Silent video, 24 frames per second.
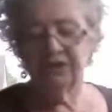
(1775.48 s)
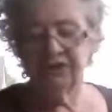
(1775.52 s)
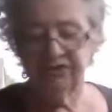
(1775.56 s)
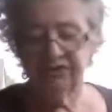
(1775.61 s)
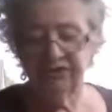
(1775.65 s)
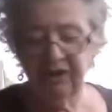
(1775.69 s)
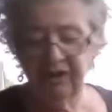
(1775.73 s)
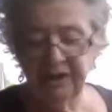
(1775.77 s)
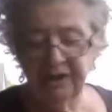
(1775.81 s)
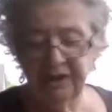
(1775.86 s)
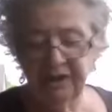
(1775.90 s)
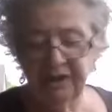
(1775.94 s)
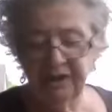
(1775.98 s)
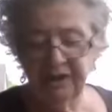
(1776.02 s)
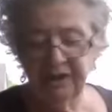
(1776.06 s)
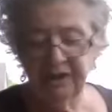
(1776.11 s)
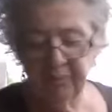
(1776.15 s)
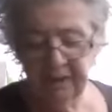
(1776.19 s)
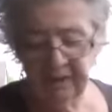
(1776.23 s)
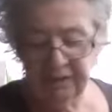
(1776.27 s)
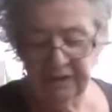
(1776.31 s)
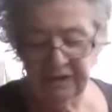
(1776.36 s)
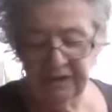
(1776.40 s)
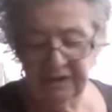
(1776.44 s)
fun
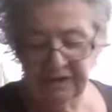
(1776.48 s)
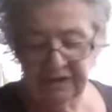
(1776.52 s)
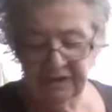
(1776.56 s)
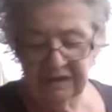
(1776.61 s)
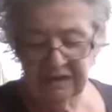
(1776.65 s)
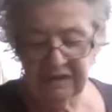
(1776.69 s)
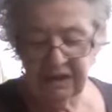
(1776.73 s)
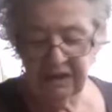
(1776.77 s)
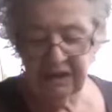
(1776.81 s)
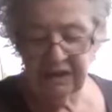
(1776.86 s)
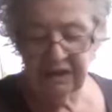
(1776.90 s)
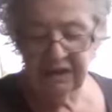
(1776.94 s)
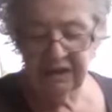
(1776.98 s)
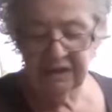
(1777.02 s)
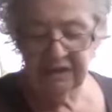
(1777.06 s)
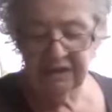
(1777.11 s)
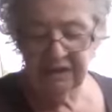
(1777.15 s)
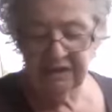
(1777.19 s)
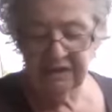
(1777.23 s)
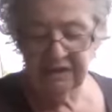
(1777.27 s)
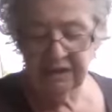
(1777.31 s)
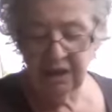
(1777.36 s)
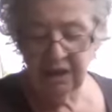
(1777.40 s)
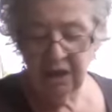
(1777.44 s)
about this,
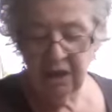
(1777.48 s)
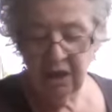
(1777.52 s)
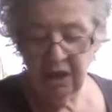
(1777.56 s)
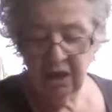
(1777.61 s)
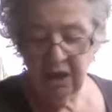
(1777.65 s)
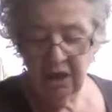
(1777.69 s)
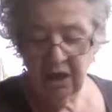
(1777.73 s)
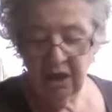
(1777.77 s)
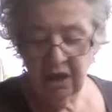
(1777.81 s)
is